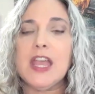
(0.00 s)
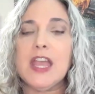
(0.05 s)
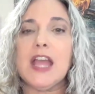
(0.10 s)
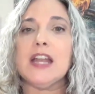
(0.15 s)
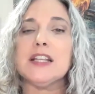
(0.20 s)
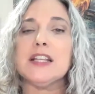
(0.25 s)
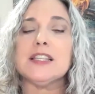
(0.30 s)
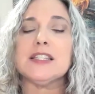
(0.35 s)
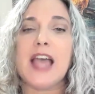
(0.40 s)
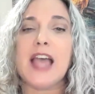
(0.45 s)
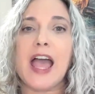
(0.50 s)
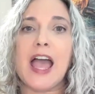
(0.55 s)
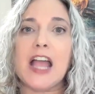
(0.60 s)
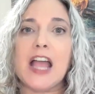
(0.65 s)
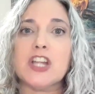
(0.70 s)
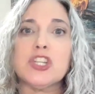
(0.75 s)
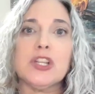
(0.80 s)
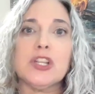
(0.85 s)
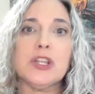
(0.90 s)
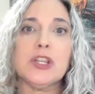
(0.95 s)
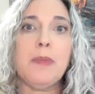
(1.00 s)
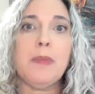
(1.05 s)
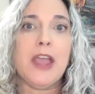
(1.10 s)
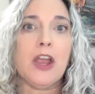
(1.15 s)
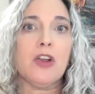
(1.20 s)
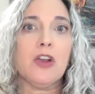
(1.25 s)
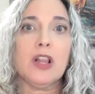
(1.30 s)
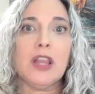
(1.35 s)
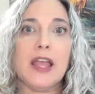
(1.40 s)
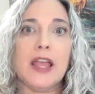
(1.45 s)
and it's actually
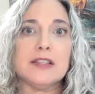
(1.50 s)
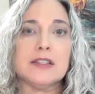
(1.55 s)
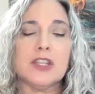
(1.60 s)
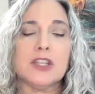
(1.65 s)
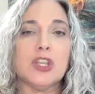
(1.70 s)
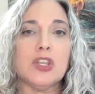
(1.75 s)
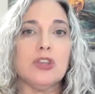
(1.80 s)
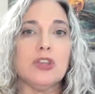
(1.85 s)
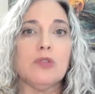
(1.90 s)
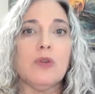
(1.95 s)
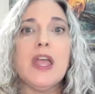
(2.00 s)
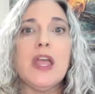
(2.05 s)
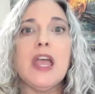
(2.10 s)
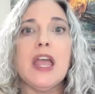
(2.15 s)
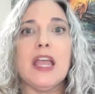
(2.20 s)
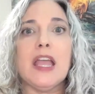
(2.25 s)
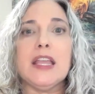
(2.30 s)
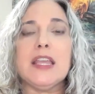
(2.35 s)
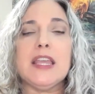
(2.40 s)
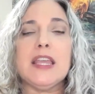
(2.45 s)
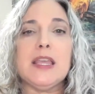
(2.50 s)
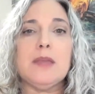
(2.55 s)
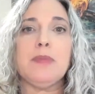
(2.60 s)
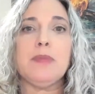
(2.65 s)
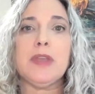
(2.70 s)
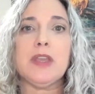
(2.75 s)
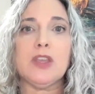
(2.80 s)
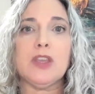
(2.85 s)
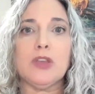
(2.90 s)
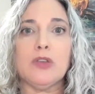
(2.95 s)
paralyzing you and
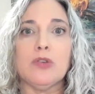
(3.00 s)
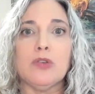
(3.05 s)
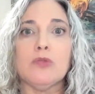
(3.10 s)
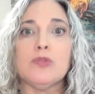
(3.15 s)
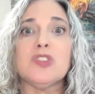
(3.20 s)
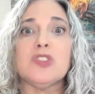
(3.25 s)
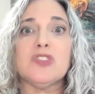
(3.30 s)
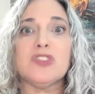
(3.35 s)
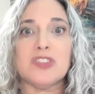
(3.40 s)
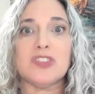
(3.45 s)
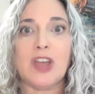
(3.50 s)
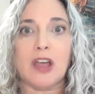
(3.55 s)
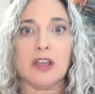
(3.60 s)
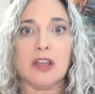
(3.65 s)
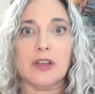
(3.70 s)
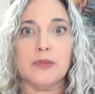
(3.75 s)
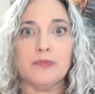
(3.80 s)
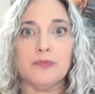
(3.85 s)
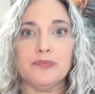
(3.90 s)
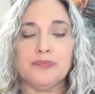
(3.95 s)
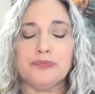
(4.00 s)
keeping you stuck.